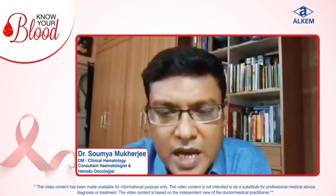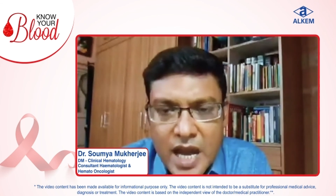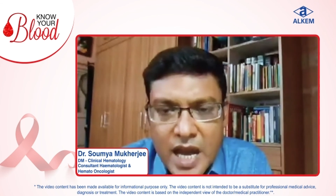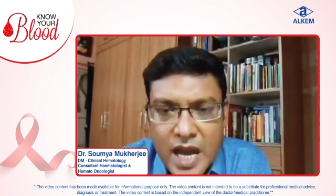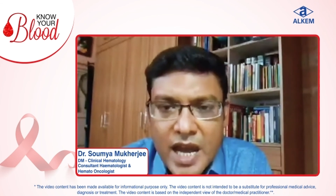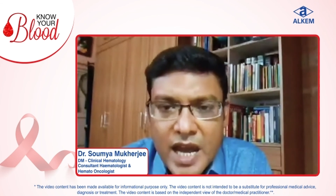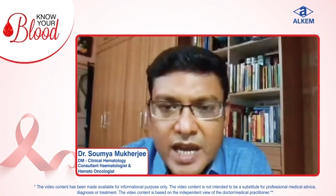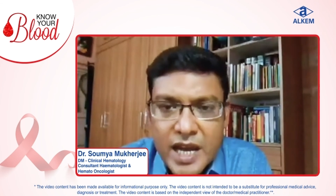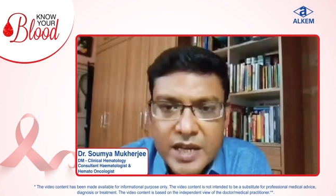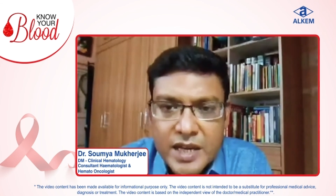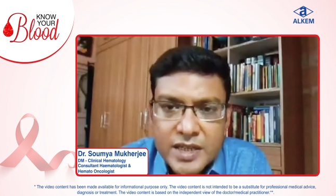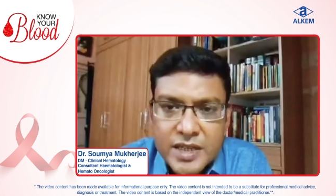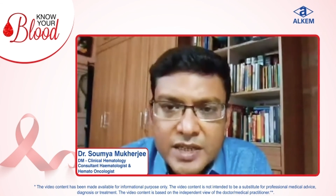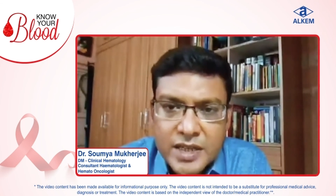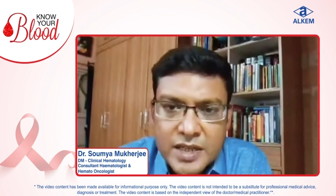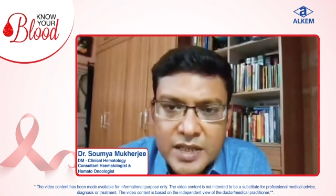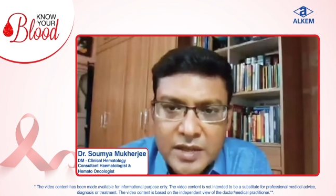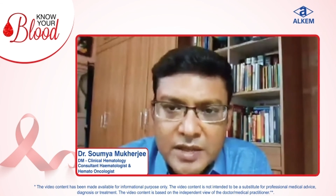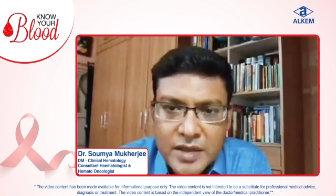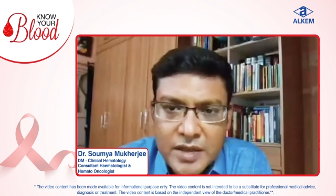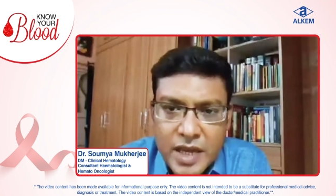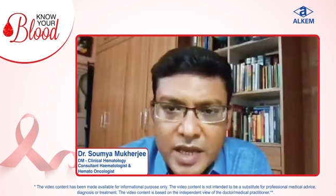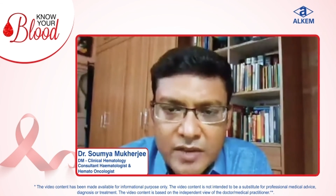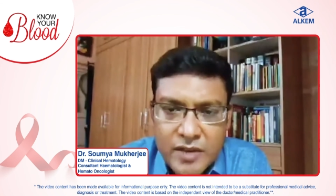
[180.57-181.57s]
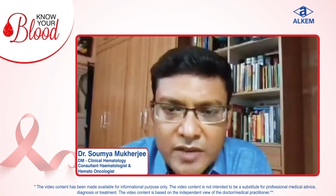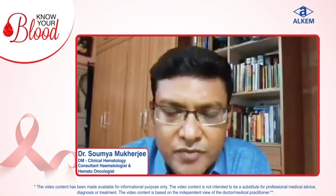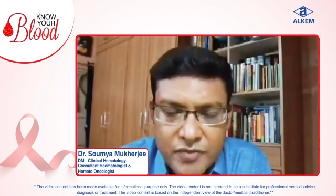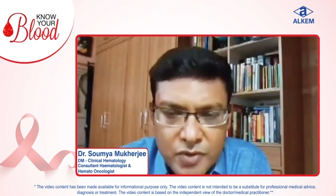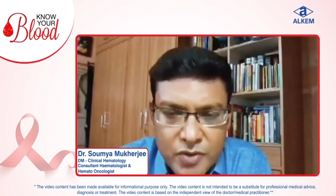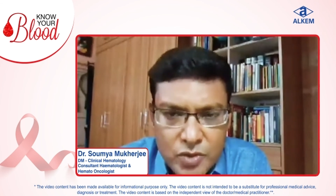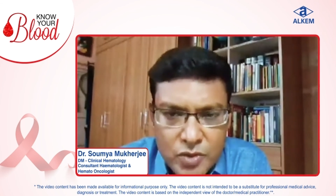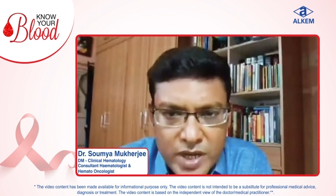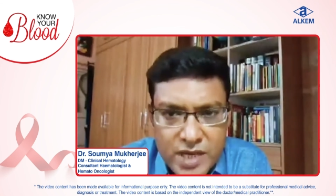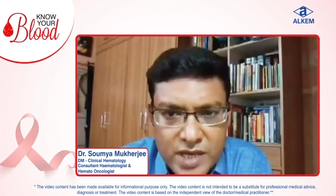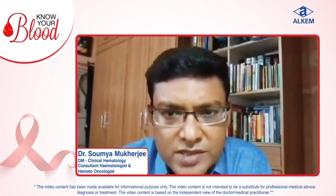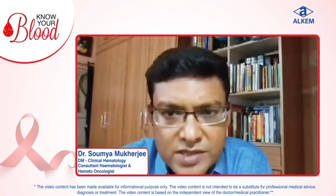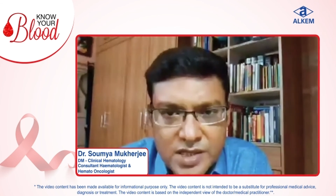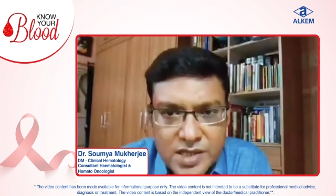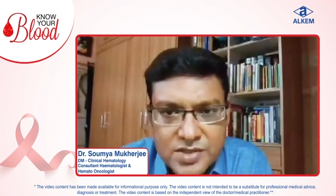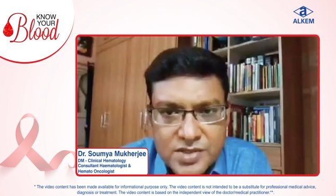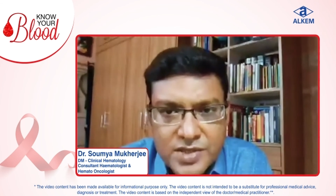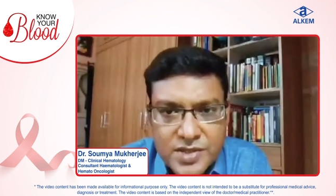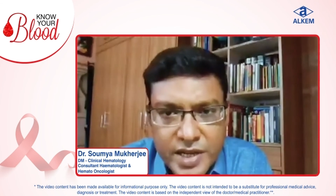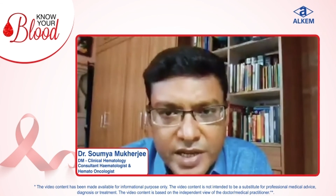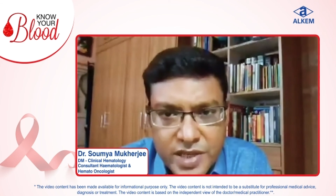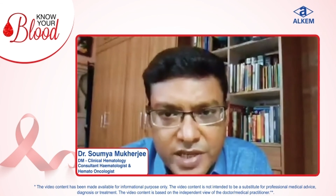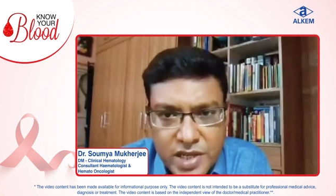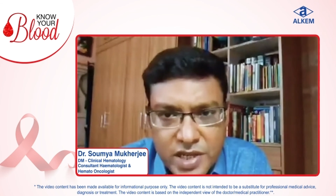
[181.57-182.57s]
And in few
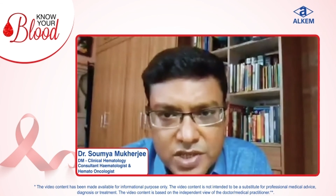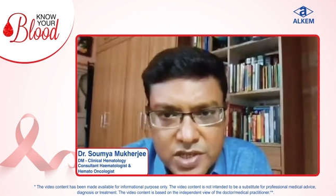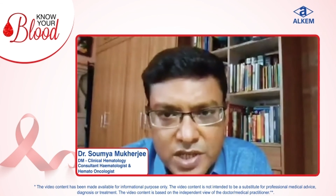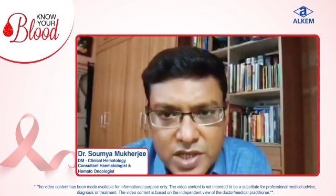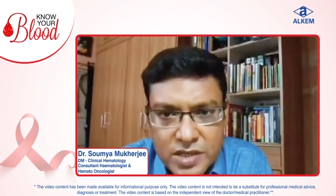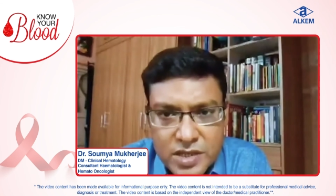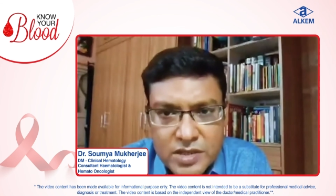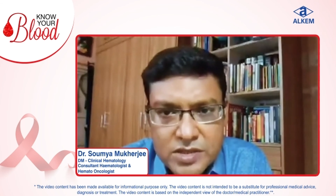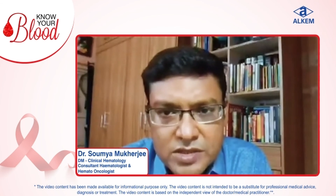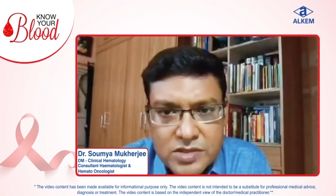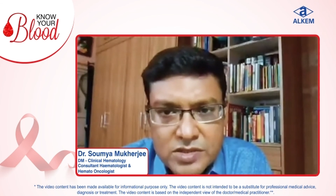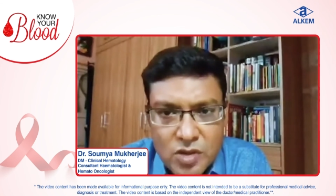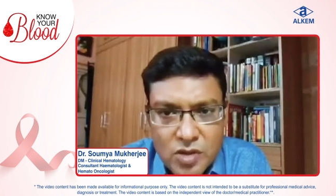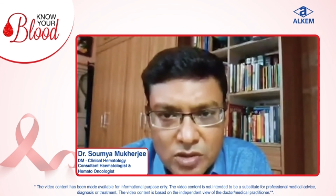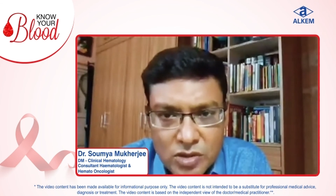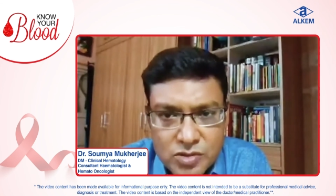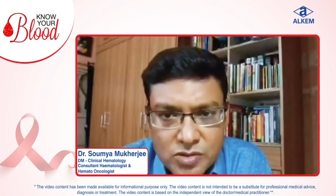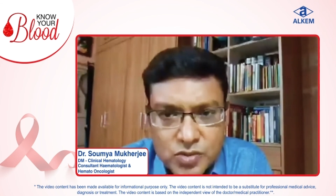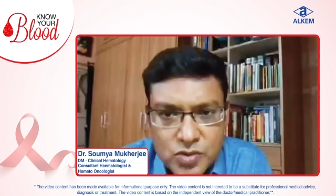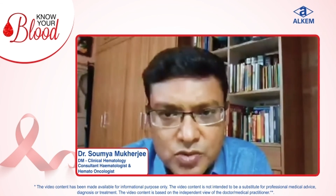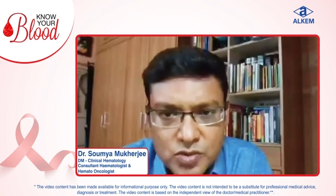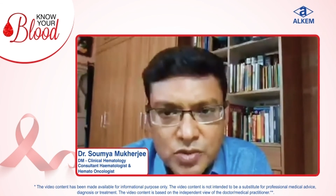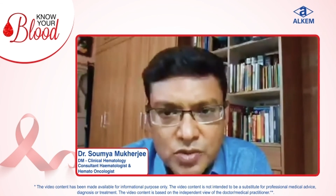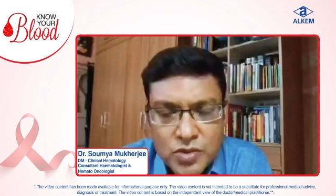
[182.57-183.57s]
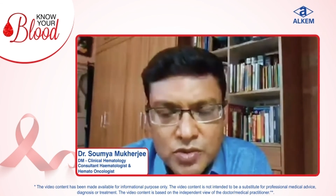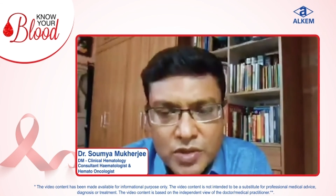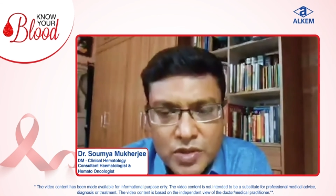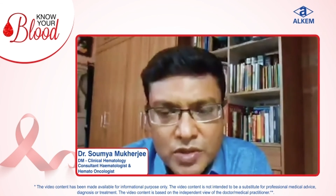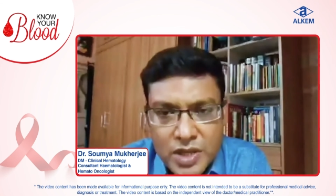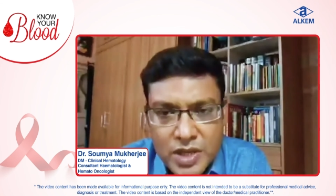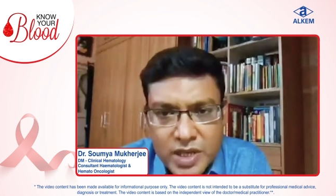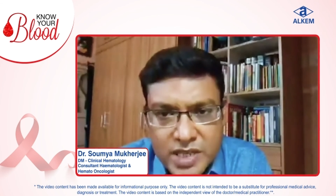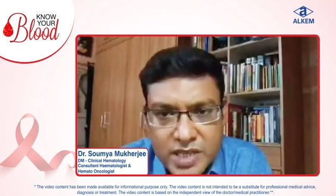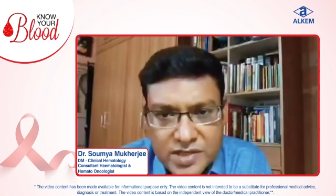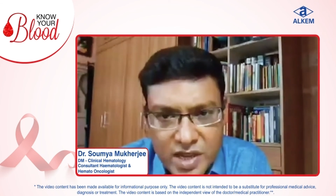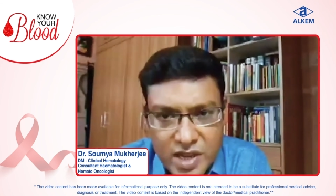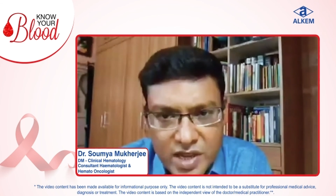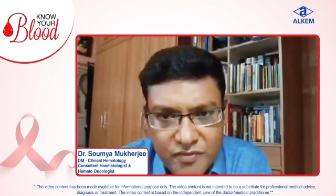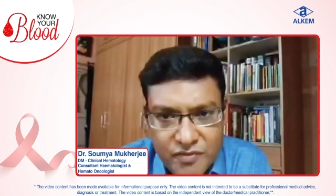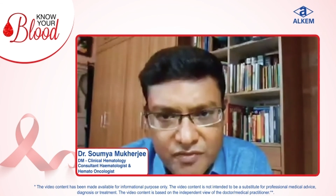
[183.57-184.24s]
cases, radiation also is